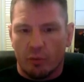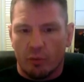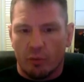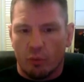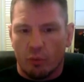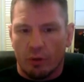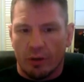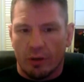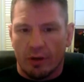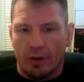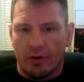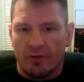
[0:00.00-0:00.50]

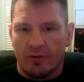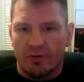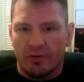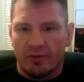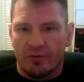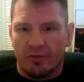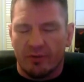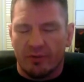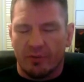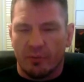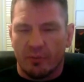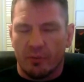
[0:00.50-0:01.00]
where
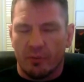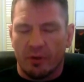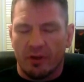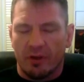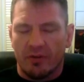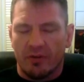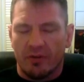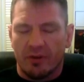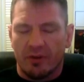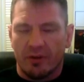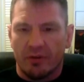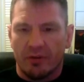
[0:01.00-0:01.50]
Silva
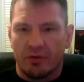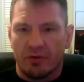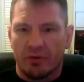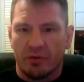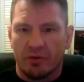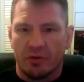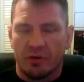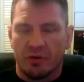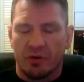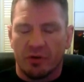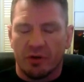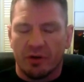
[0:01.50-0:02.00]
was in his
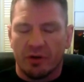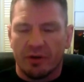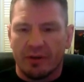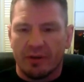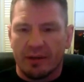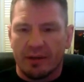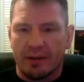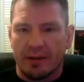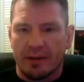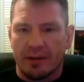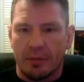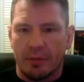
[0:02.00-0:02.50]
career at
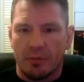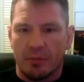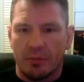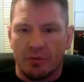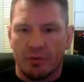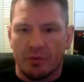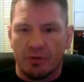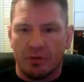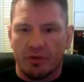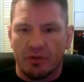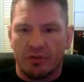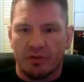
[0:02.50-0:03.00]
that time 2
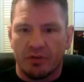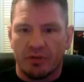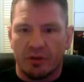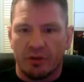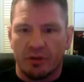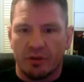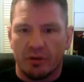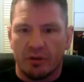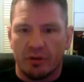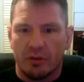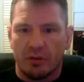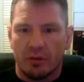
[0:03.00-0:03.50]
years
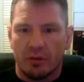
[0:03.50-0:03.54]
ago.